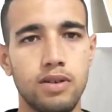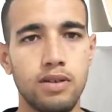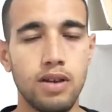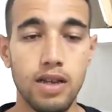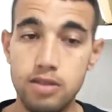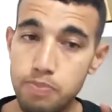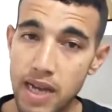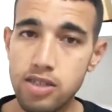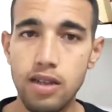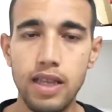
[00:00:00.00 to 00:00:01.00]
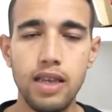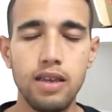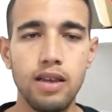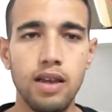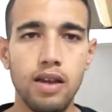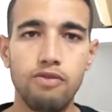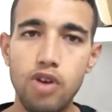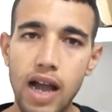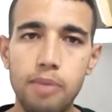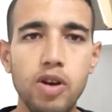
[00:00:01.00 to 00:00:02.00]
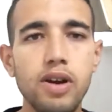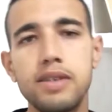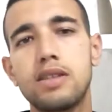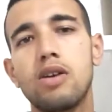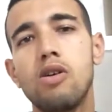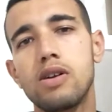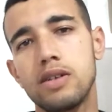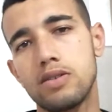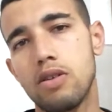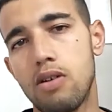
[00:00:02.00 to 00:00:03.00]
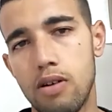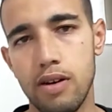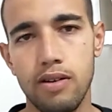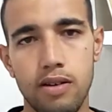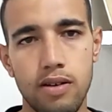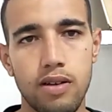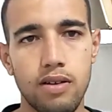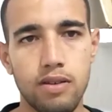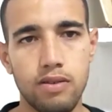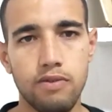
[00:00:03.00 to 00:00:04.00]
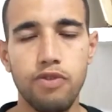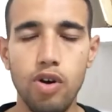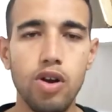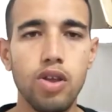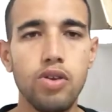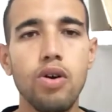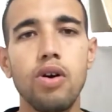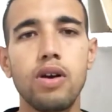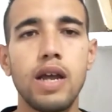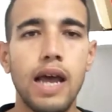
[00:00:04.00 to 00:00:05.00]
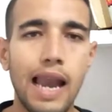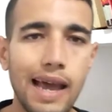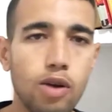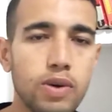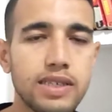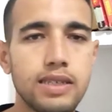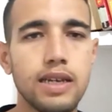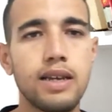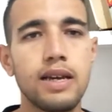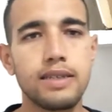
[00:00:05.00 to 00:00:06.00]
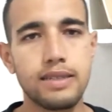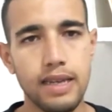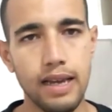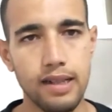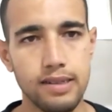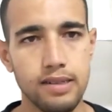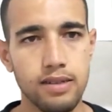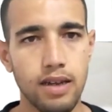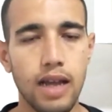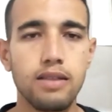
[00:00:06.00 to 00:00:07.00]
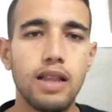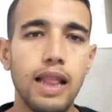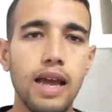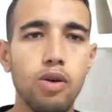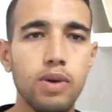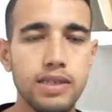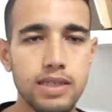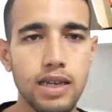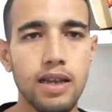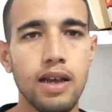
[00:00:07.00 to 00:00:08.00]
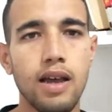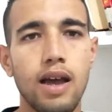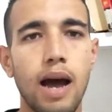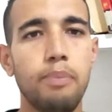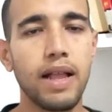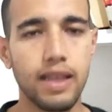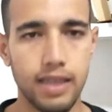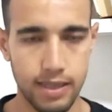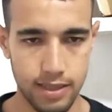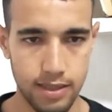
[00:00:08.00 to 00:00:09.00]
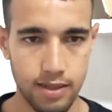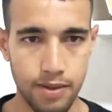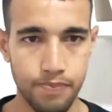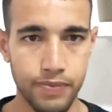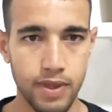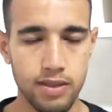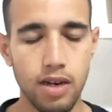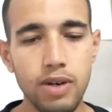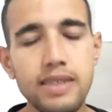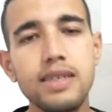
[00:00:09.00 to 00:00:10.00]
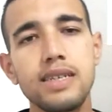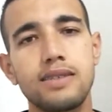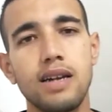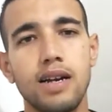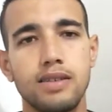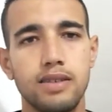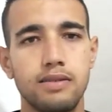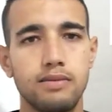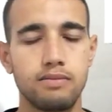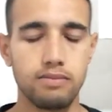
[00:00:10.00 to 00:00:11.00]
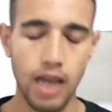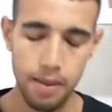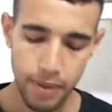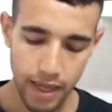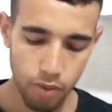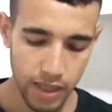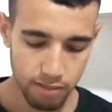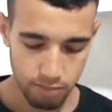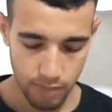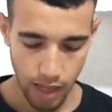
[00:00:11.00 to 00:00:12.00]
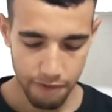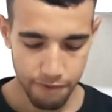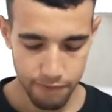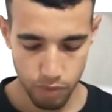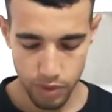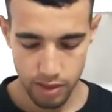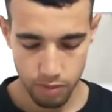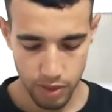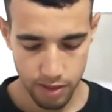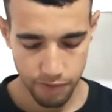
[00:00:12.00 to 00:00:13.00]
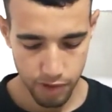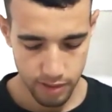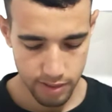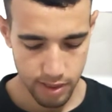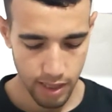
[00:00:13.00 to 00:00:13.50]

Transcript: and especially vocabulary is the cornerstone for your linguistic skills and linguistic abilities. So let's get started. I begin with the first